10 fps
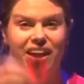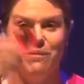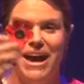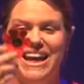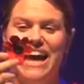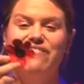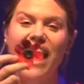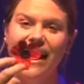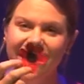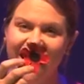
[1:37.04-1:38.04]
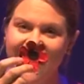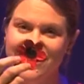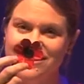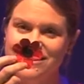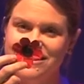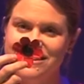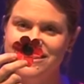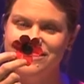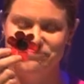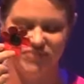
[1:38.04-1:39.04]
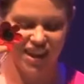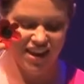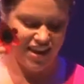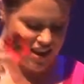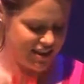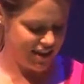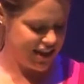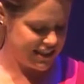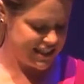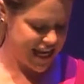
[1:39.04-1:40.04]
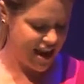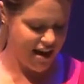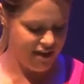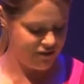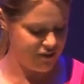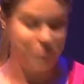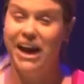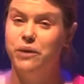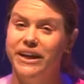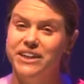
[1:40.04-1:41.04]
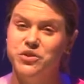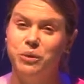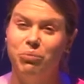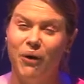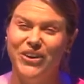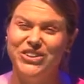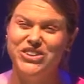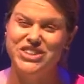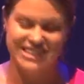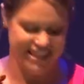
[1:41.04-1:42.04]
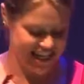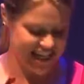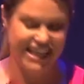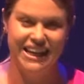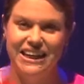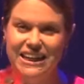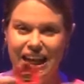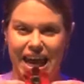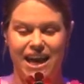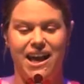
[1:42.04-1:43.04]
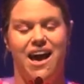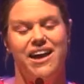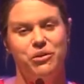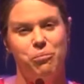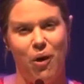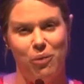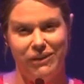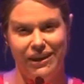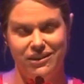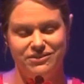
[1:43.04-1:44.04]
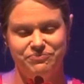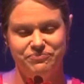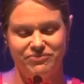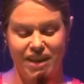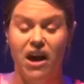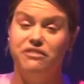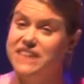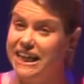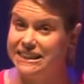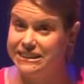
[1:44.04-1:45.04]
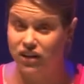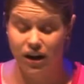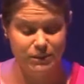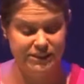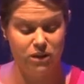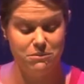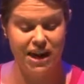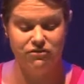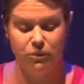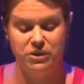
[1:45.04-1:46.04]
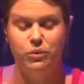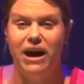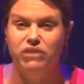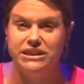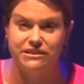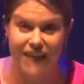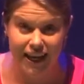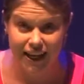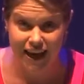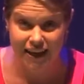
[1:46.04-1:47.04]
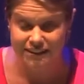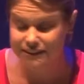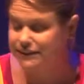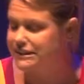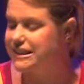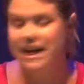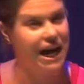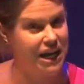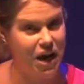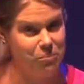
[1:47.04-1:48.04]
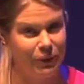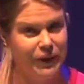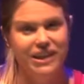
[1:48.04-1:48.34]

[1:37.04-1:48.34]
made out of egg cartons. You can see I've made one into a brooch just down here, a little egg carton poppy. Now after Easter, I'm assuming everyone will have lots of egg cartons to cut up.